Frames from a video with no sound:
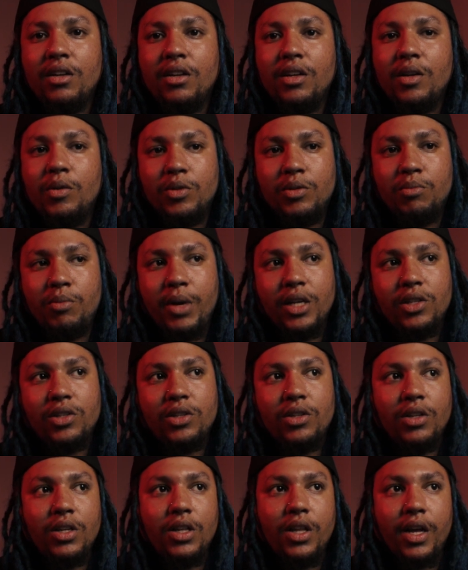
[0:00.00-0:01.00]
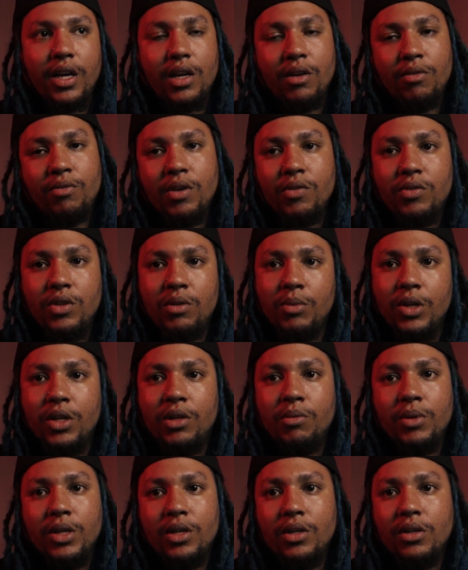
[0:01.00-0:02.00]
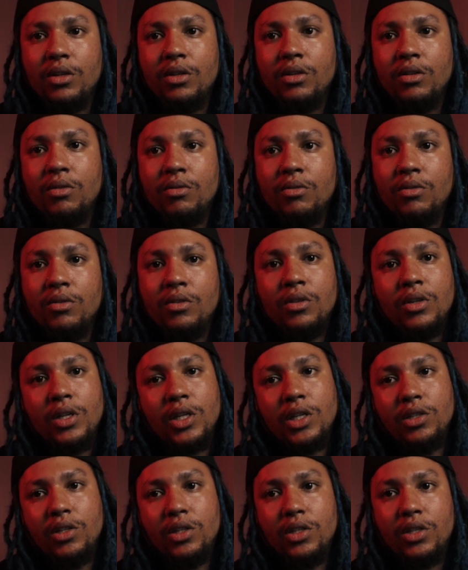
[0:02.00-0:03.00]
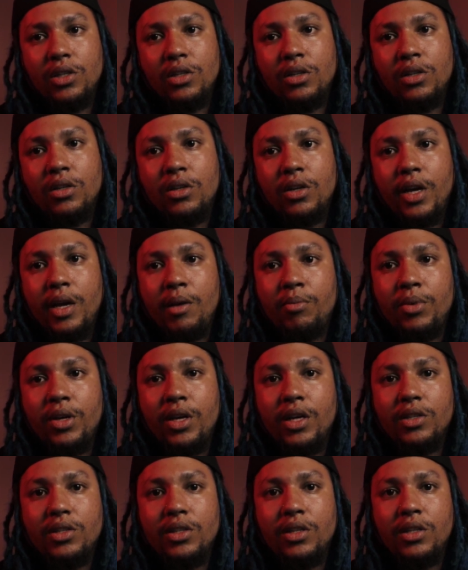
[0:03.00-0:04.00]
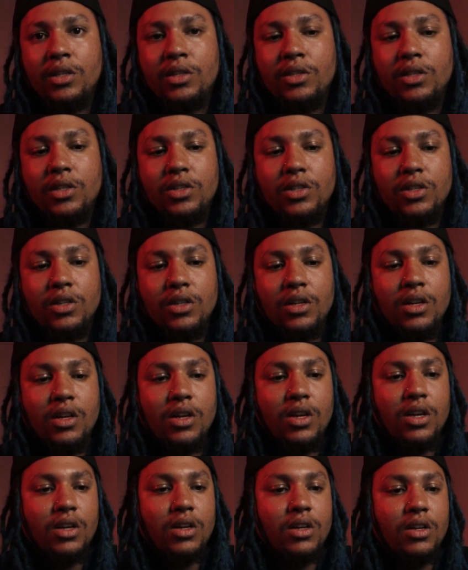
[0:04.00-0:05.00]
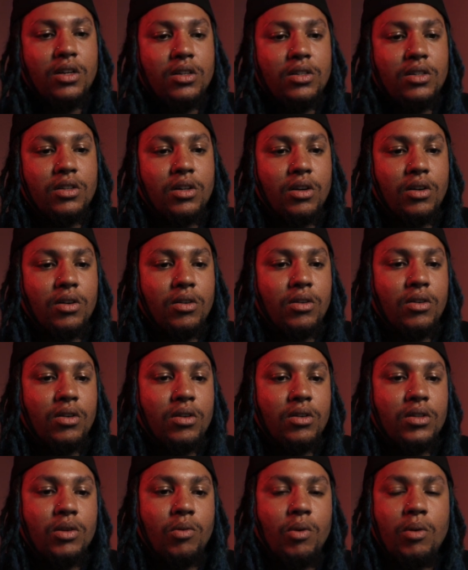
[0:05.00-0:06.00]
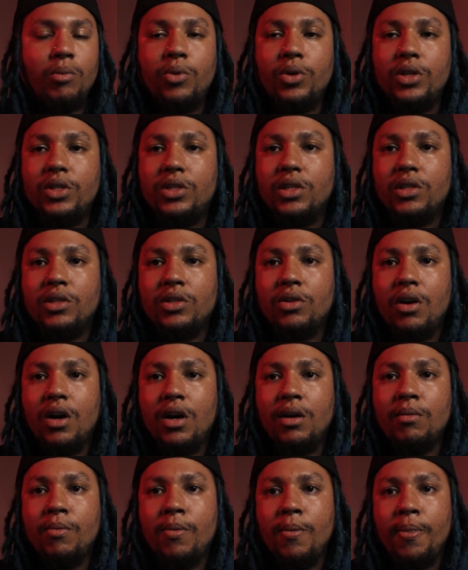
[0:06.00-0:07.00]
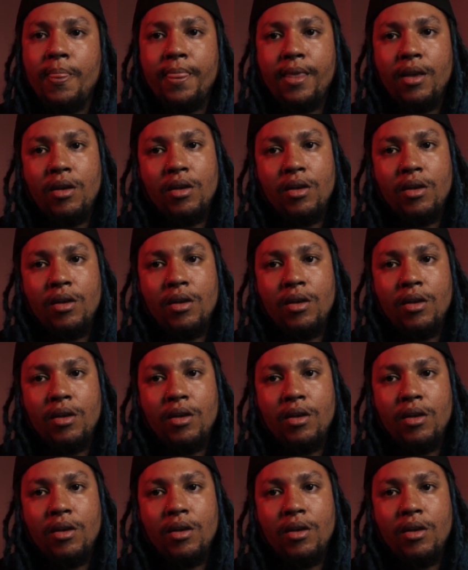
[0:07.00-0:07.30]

It was basically like a 50mm because it's a APS-C sensor. So it's a 1.6 crop.